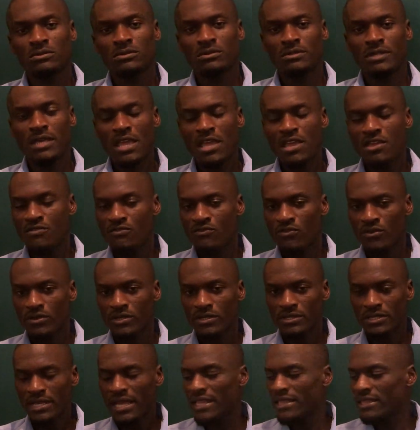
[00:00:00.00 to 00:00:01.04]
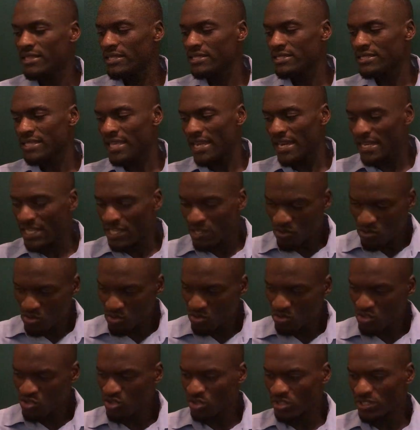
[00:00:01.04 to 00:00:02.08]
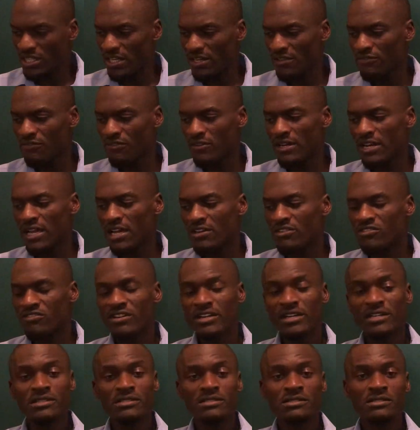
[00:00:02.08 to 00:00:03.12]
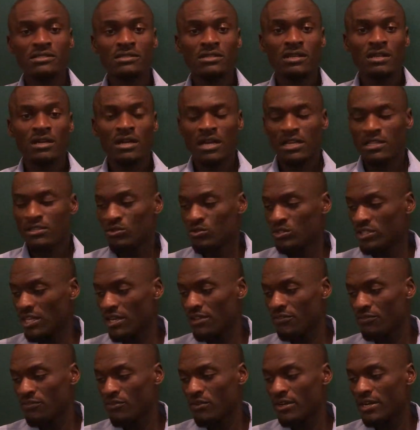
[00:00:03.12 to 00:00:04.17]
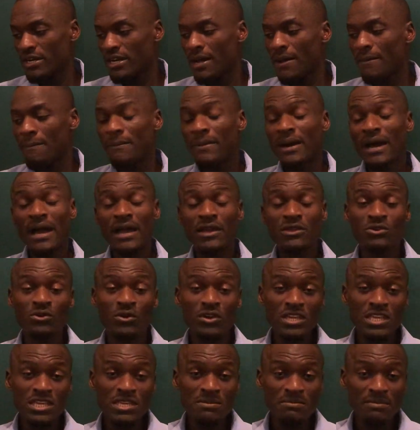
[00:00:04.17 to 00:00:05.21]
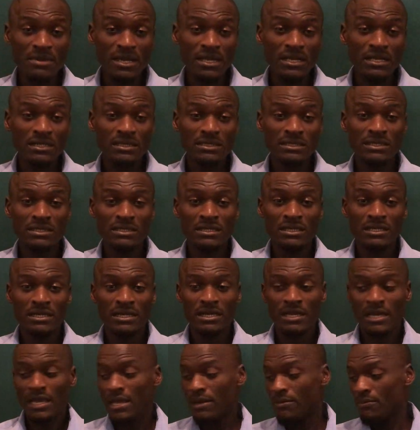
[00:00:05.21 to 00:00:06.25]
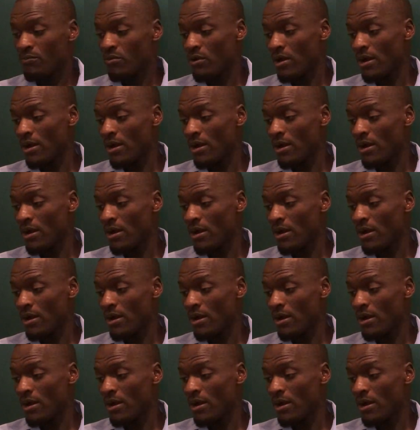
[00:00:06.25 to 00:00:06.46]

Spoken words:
the invoice, and this can include your telephone address, your telephone number, your email, and